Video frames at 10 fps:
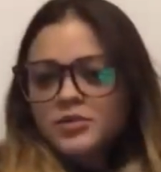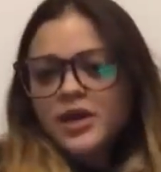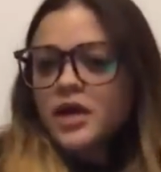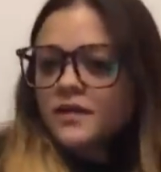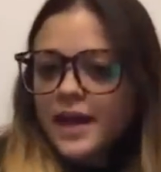
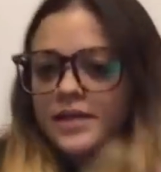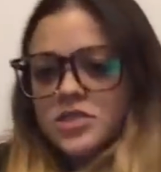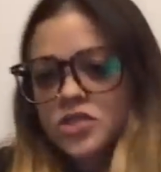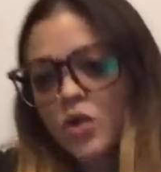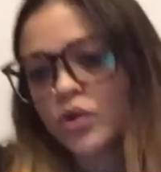line on that
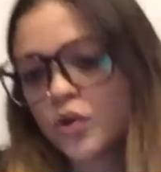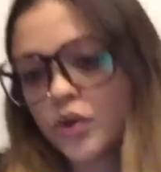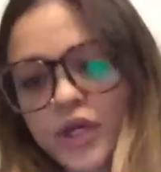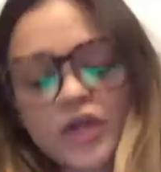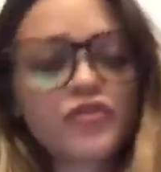is don't go
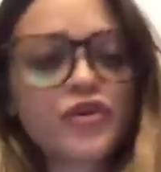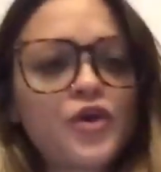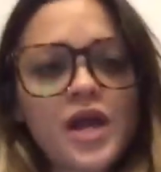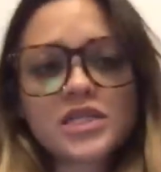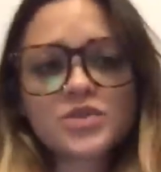looking for your
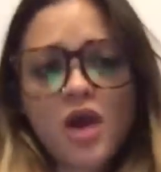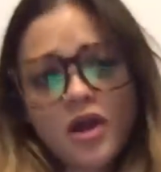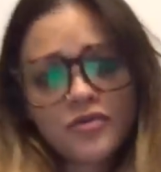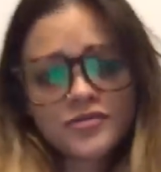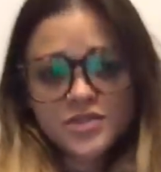next
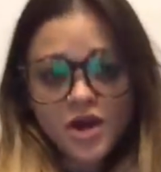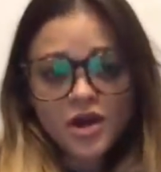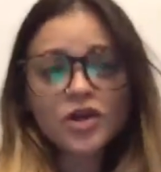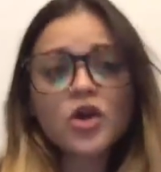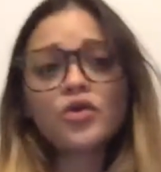rock
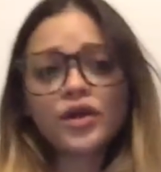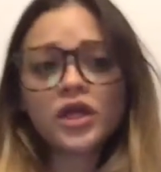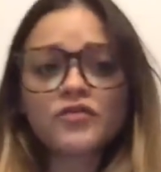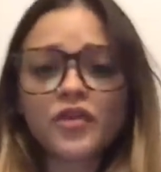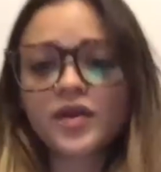star. Go
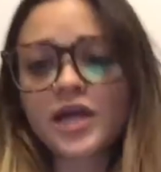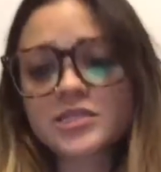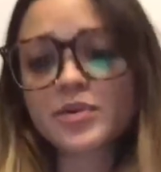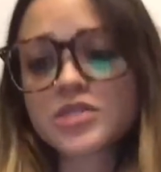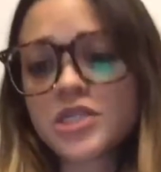looking for the
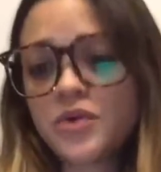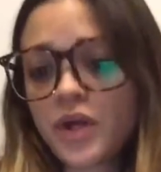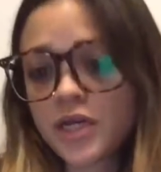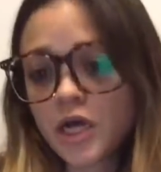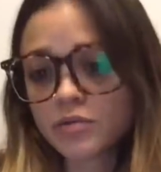next person you
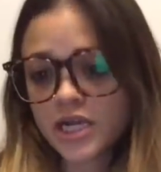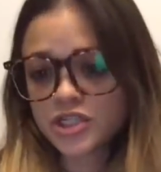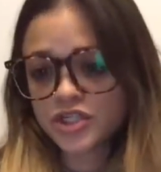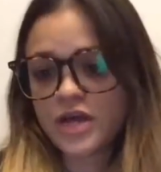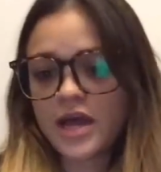can help
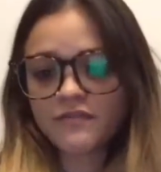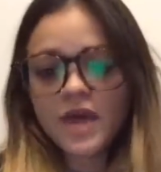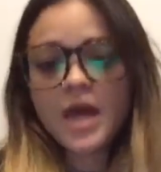change your life.